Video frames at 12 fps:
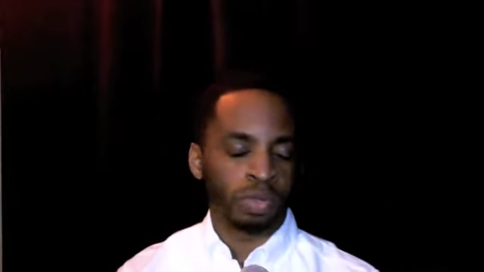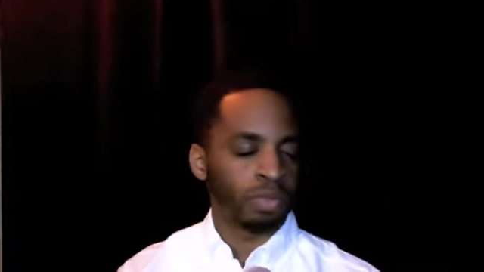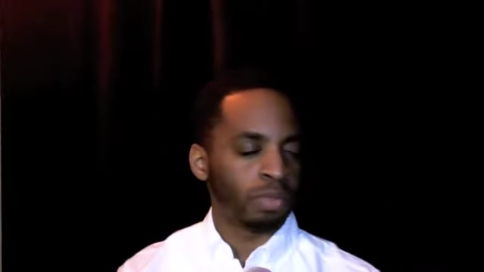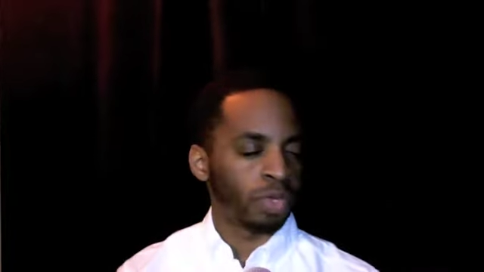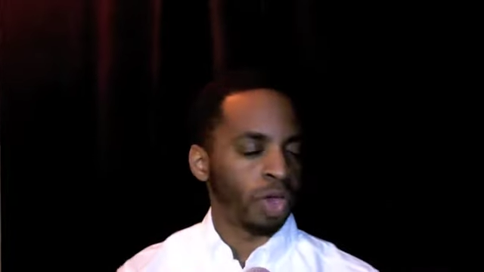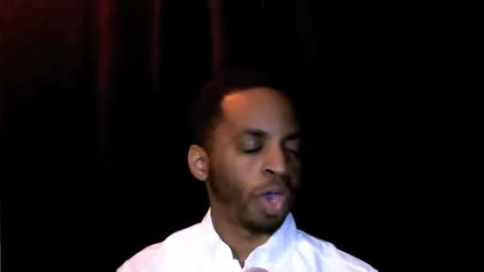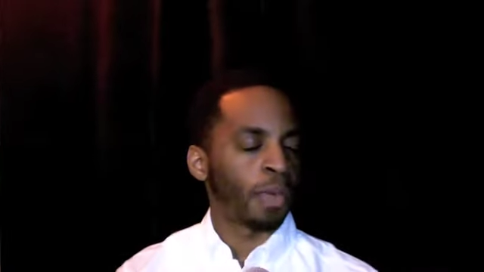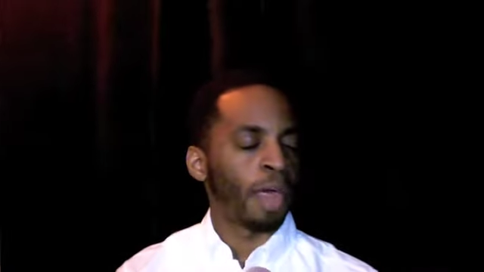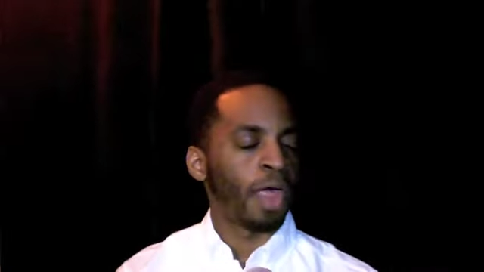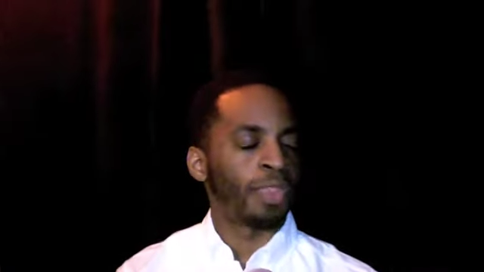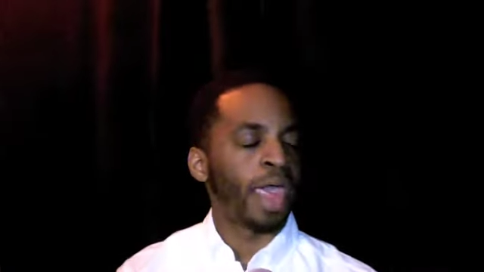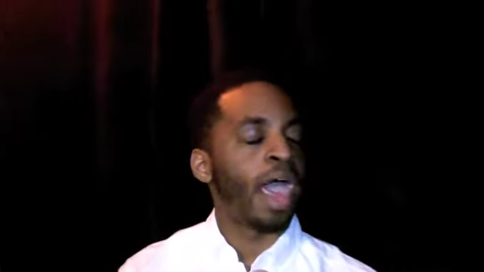you talk
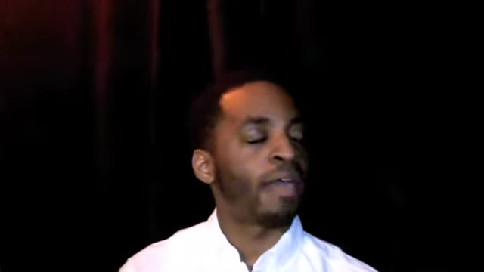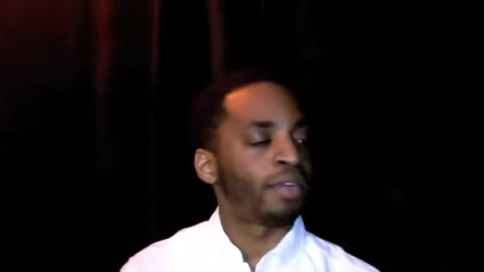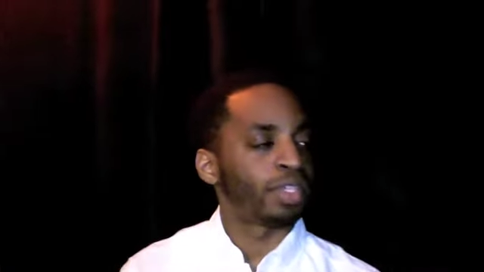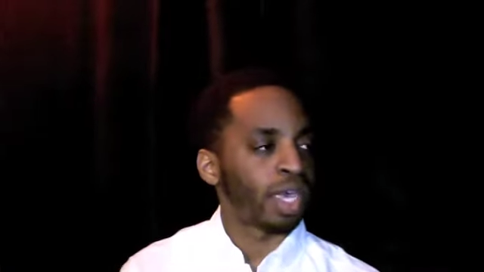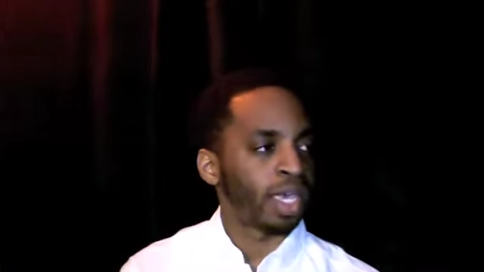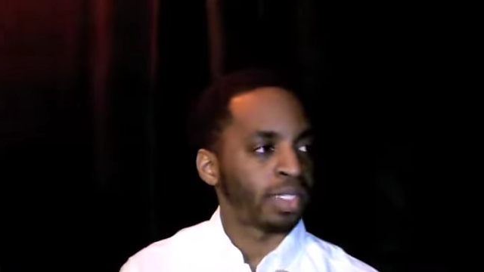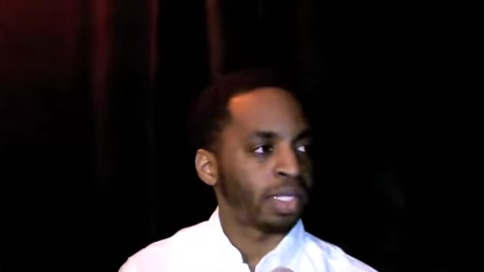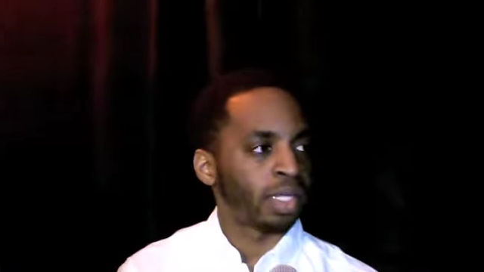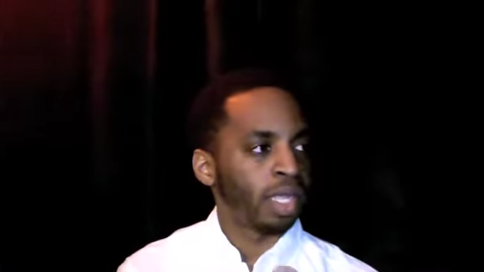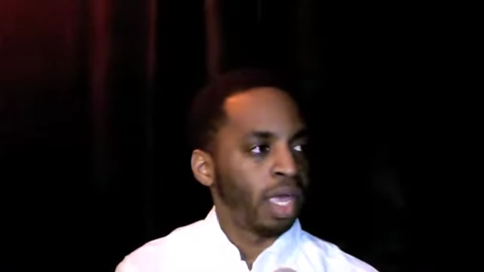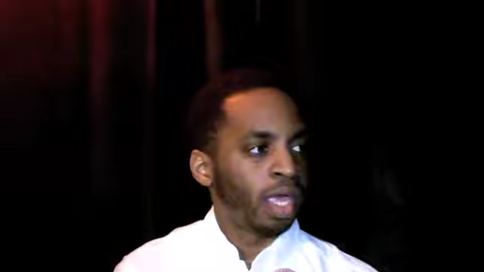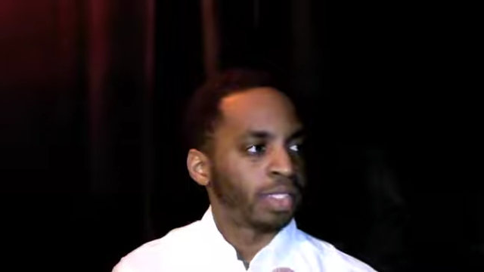about the advertising
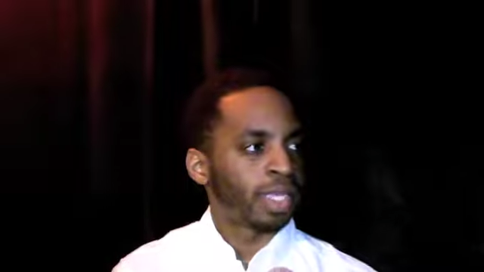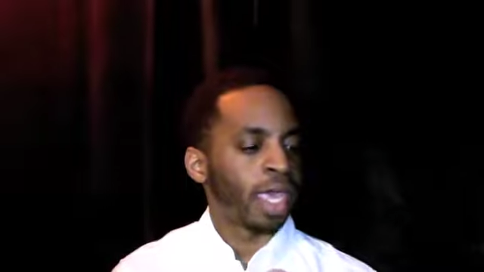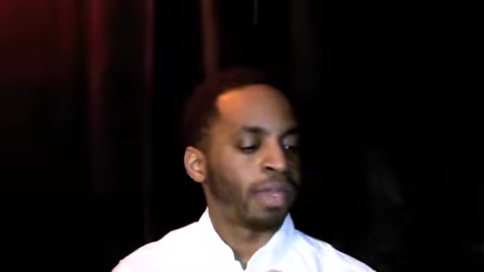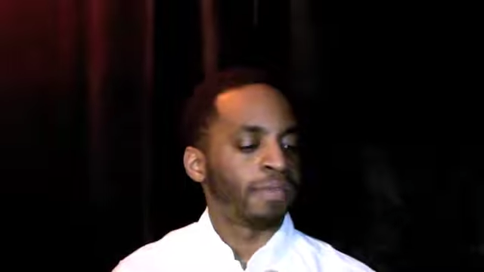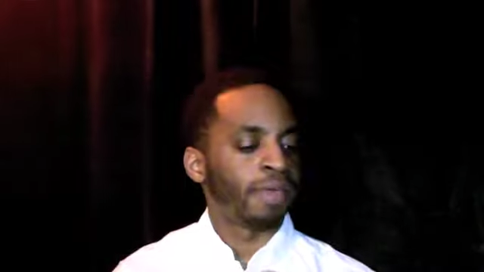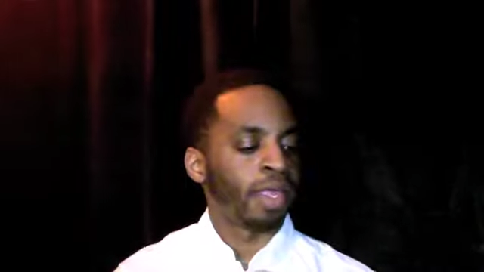side of it.